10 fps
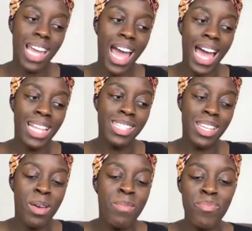And
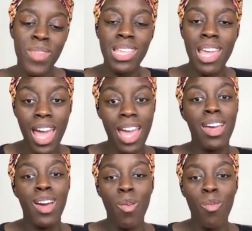
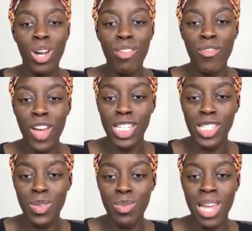we'll converse
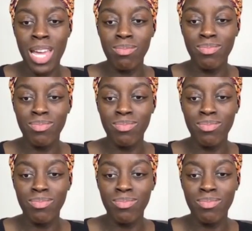soon, yeah?